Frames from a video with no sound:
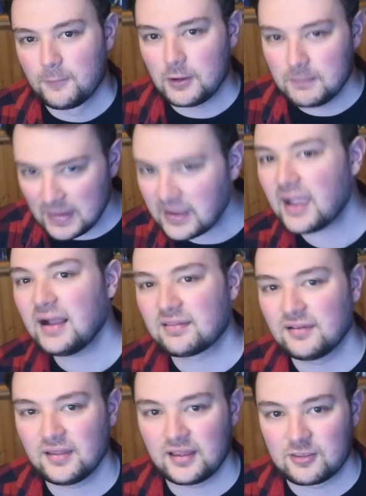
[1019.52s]
While
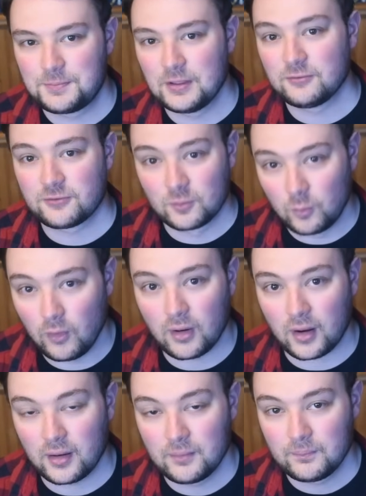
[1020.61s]
Mechagodzilla is built for
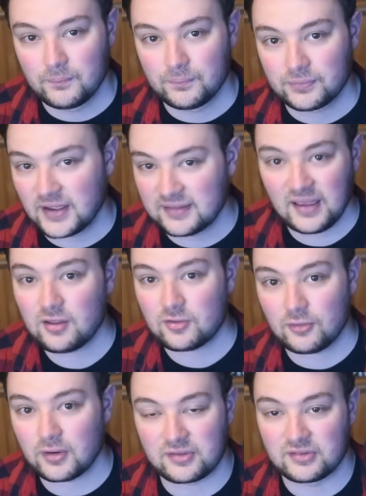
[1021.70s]
war,
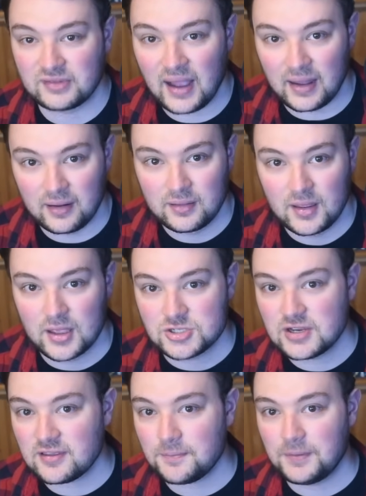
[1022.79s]
Titanosaurus is not.
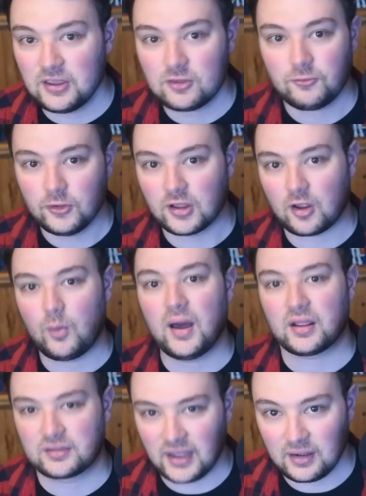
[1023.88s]
She's a peaceful
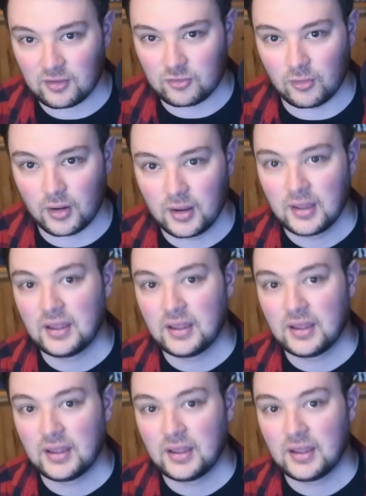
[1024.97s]
aquatic dinosaur,